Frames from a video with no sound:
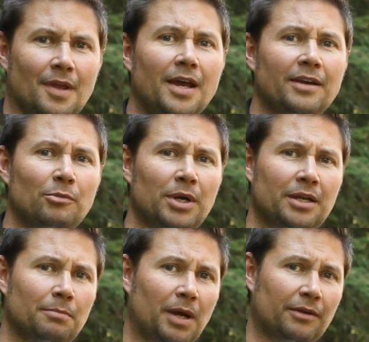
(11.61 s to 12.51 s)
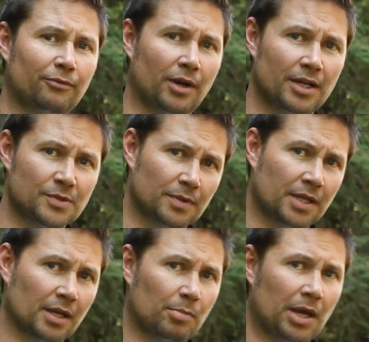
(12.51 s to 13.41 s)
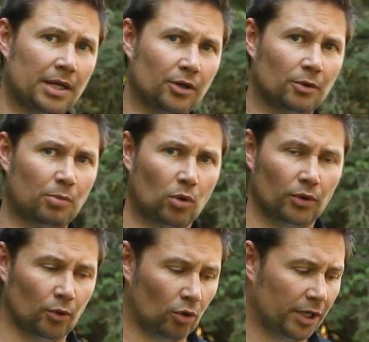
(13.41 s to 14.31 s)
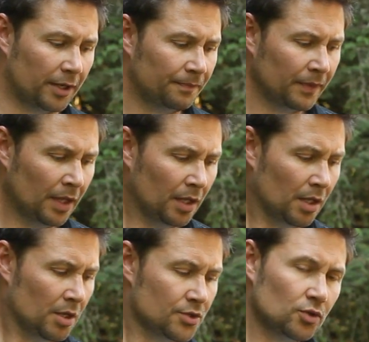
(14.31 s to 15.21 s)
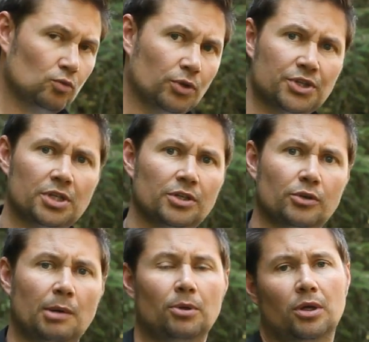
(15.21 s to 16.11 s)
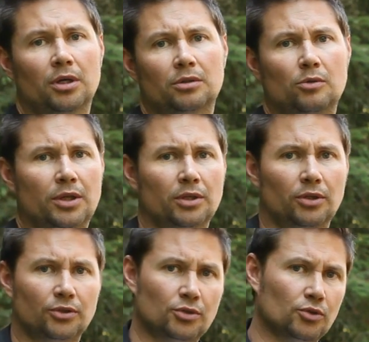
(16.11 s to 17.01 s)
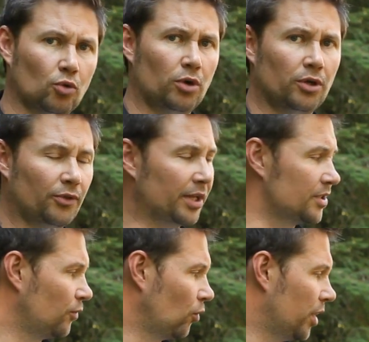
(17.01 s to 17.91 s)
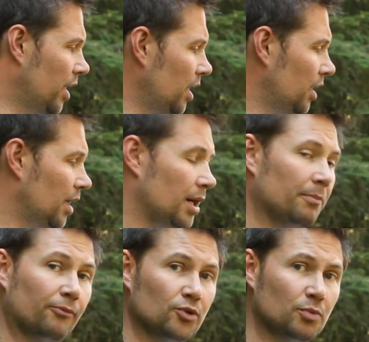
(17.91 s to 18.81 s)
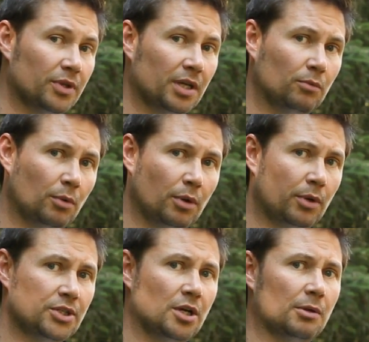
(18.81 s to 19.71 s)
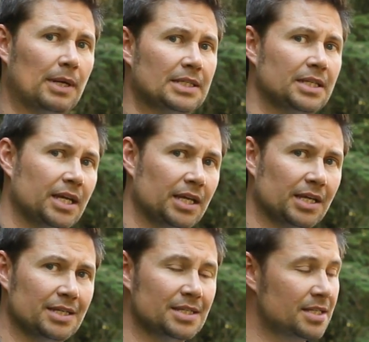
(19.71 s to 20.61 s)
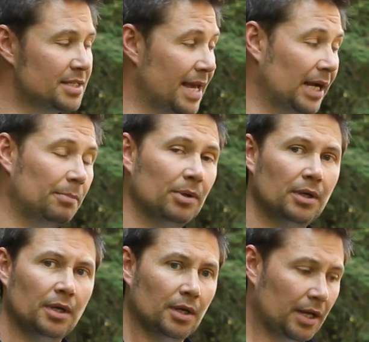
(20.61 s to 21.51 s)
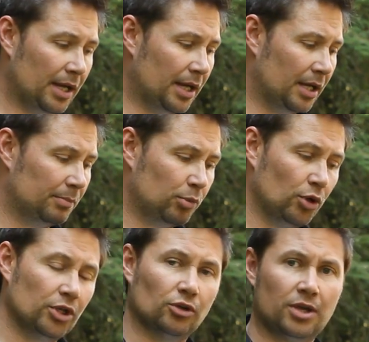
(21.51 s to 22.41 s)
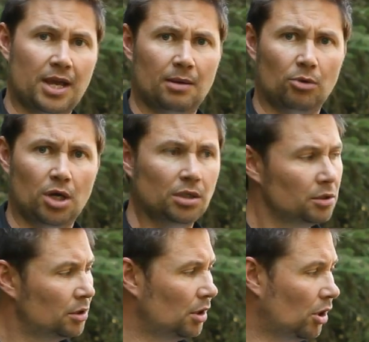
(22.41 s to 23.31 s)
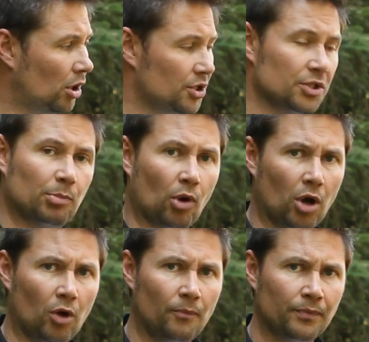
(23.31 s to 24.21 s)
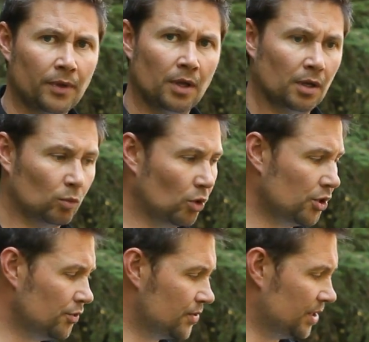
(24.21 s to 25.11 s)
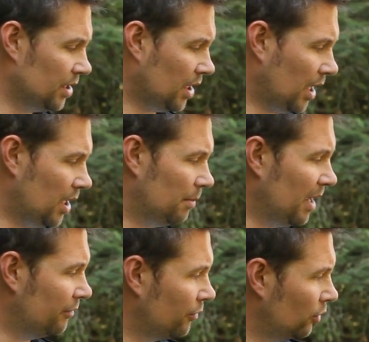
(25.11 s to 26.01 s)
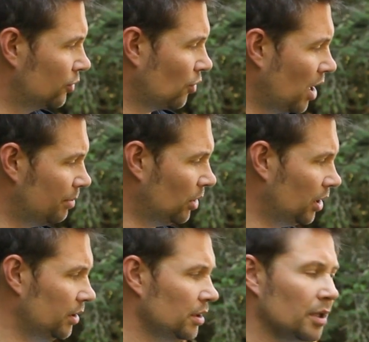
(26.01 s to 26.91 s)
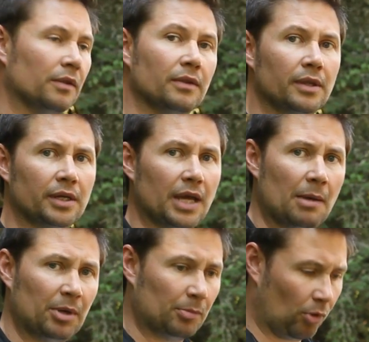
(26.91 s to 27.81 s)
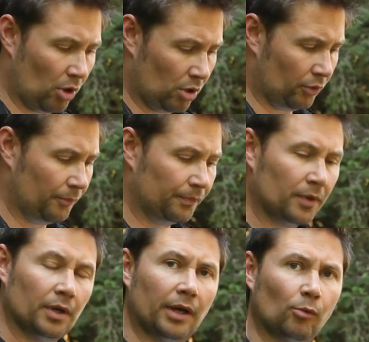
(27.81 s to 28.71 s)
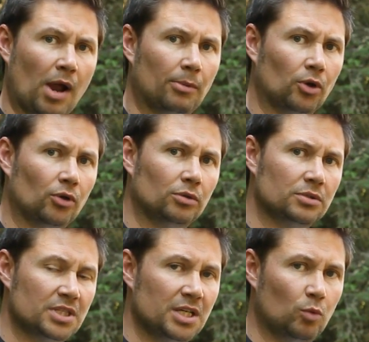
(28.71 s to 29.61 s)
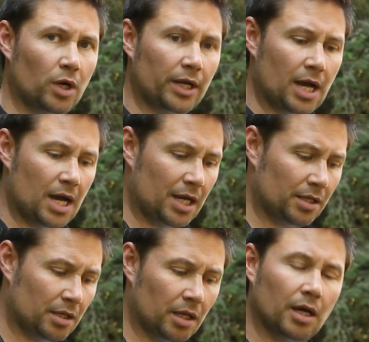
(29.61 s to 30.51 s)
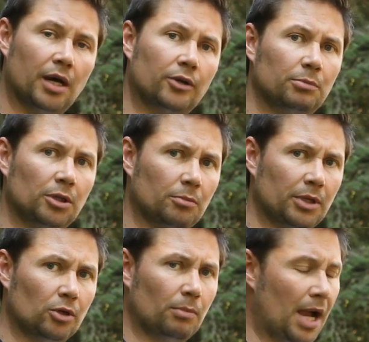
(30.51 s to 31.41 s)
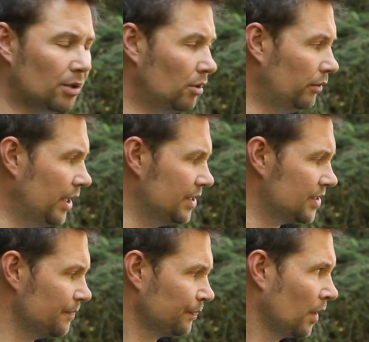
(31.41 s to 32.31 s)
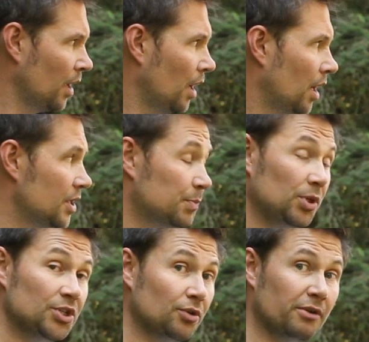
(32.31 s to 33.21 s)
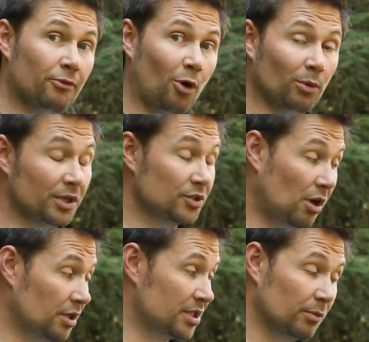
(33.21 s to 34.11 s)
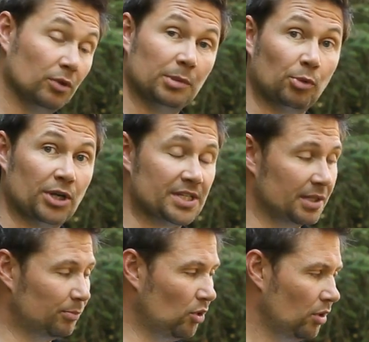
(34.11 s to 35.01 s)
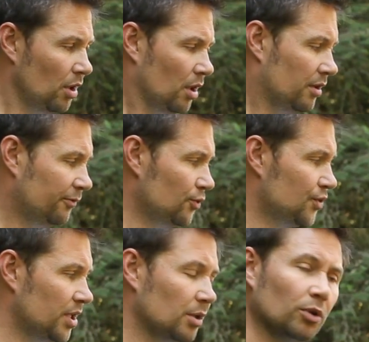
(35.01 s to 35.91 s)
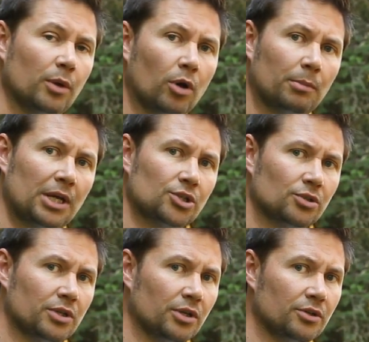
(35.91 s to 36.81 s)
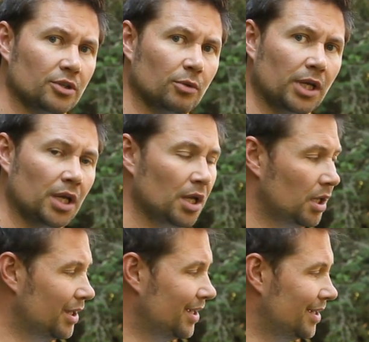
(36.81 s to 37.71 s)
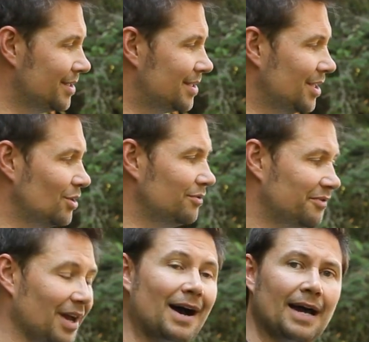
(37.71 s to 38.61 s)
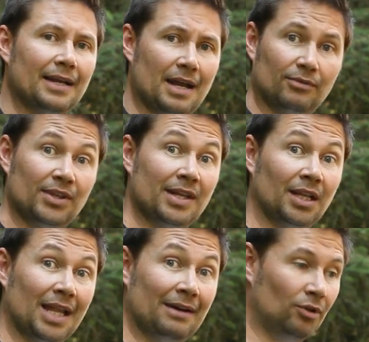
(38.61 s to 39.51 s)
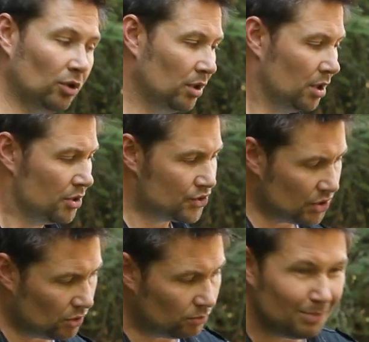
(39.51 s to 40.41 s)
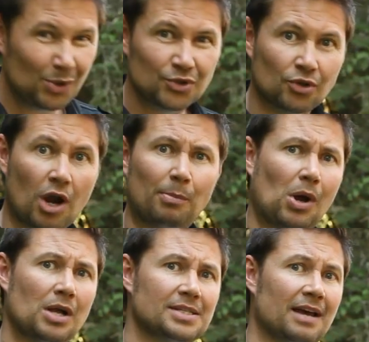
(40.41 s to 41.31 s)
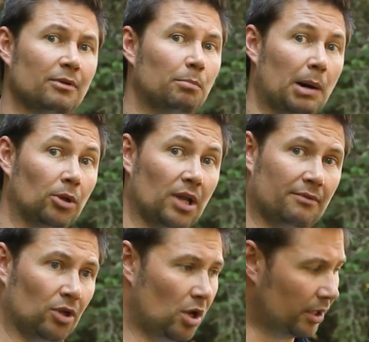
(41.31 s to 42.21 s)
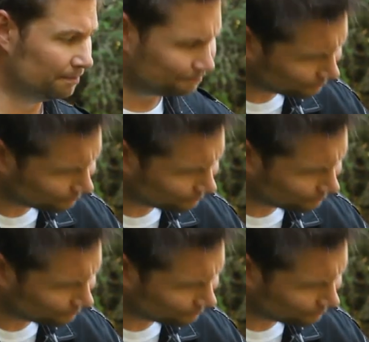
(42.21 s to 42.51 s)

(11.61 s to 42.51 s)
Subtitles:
Hey everybody, Mike Franz with GigaPan here in Portland, Oregon. So we're just going to do a couple of quick little tutorial things for you. First one thing we really want to talk about today is setup and putting your camera onto the Pro. We're using a Manfrotto tripod, the Epic Pro, a Rebel T1i, and a 100mm macro lens. It's pretty straightforward and it's honestly really pretty simple. The first thing you really want to make sure that you're doing is that you've got everything level. So most tripods have a bubble level on them.